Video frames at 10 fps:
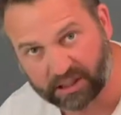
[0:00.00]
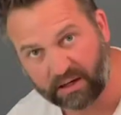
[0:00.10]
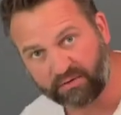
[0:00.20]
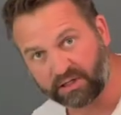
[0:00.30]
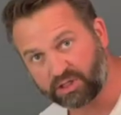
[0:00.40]

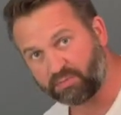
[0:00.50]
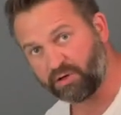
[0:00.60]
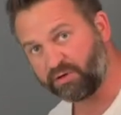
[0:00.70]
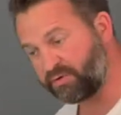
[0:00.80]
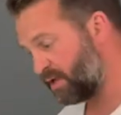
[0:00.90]
lovely and
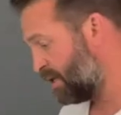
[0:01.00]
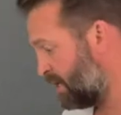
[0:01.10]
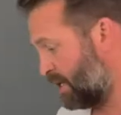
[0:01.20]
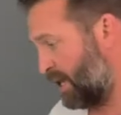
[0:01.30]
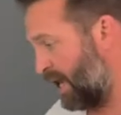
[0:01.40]
smooth.
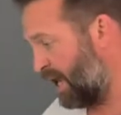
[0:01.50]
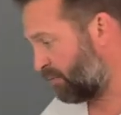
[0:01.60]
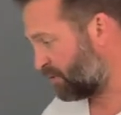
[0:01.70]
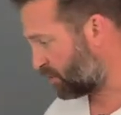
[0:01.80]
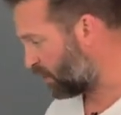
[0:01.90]
And
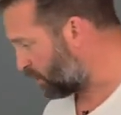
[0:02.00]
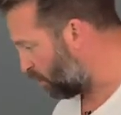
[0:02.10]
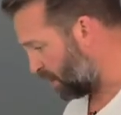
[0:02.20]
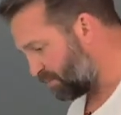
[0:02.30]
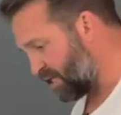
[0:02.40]
with a quick
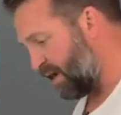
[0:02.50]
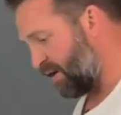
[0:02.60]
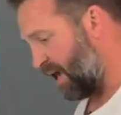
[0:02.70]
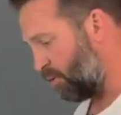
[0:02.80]
wipe down now,